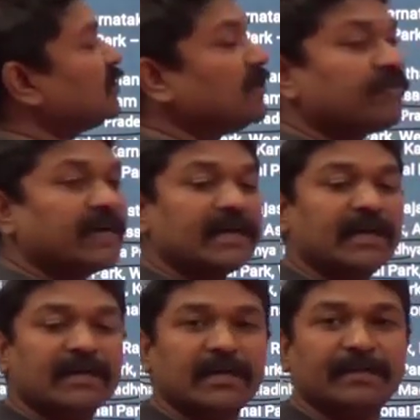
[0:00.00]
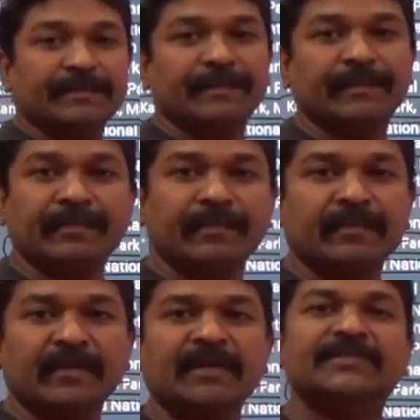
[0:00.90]
of Karnataka.
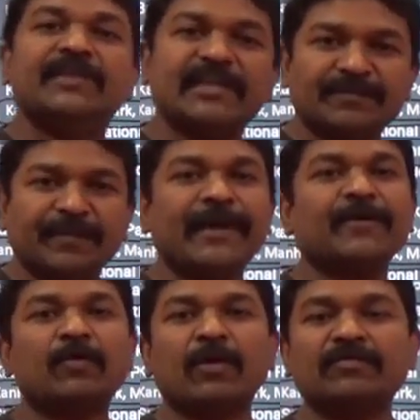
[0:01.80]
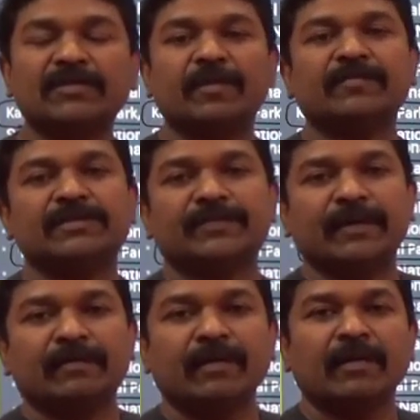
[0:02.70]
Just make note of some of this one.
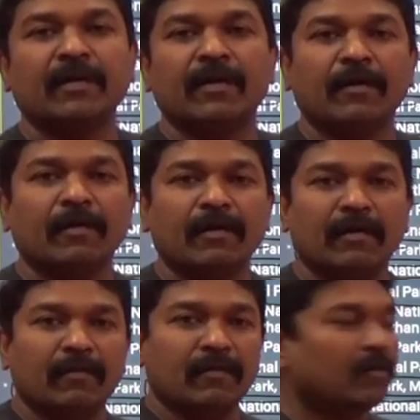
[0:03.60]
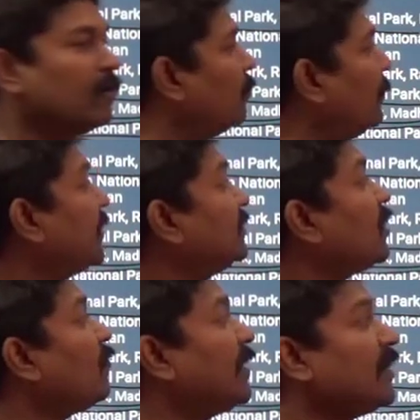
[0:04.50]
Bhadra
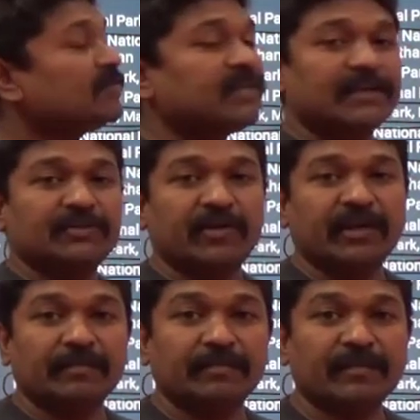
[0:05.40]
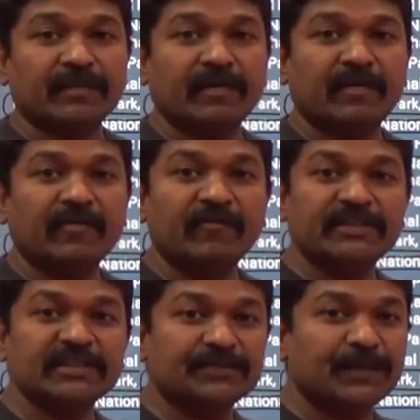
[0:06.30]
Wildlife Sanctuary, which
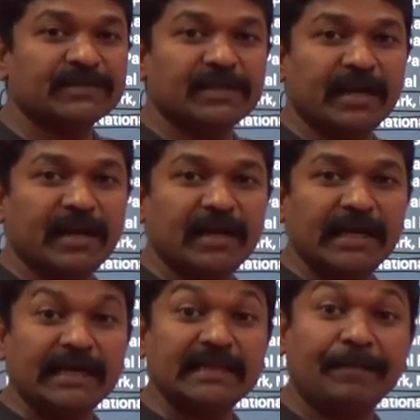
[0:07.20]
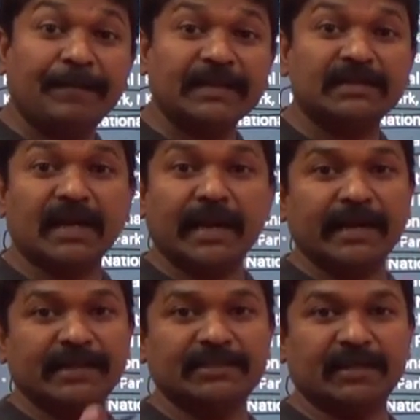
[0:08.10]
is present in the Bhadra
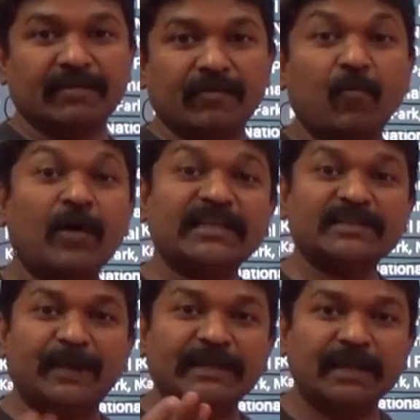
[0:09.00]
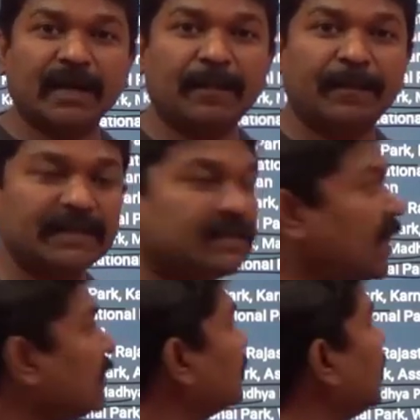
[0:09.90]
region. What is Bhadra? Bhadra is the name